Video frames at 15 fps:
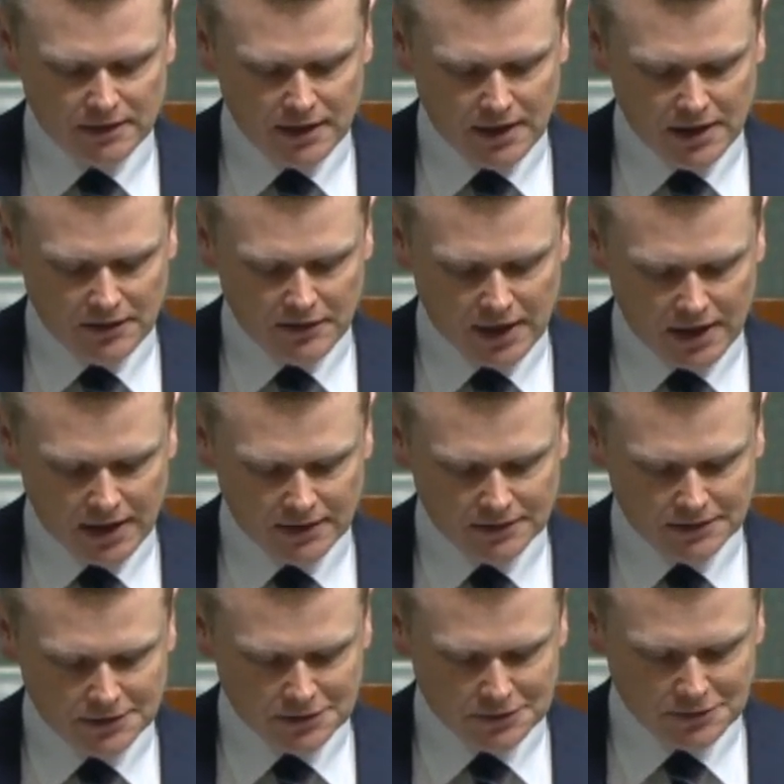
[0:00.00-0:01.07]
area
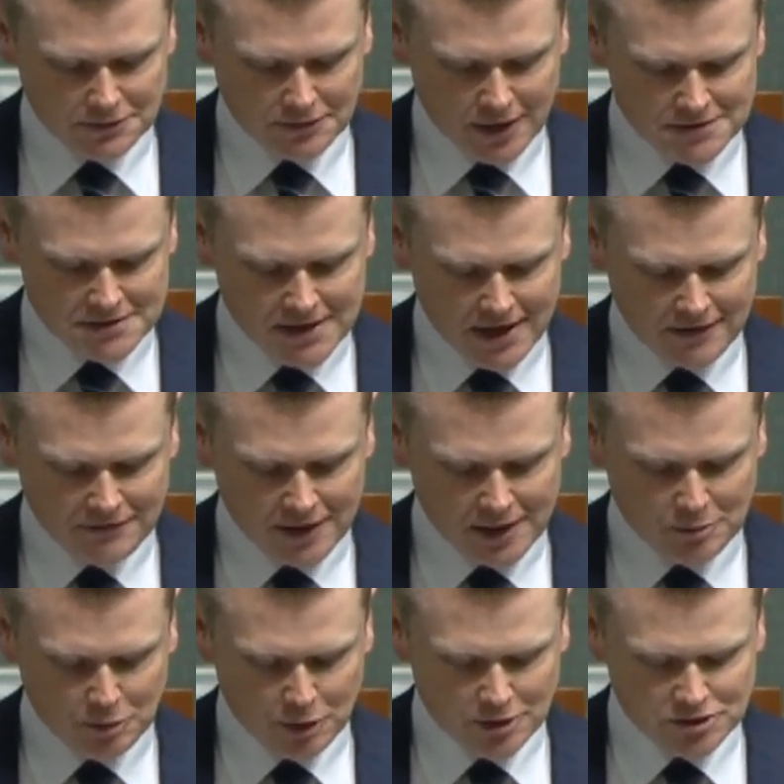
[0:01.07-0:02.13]
who runs Cafe
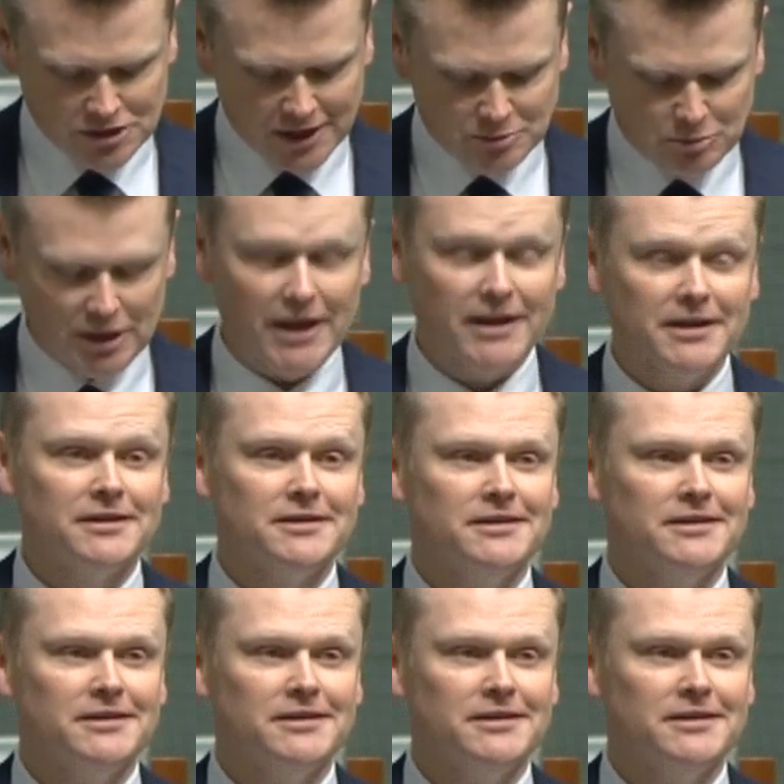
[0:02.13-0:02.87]
Project Black.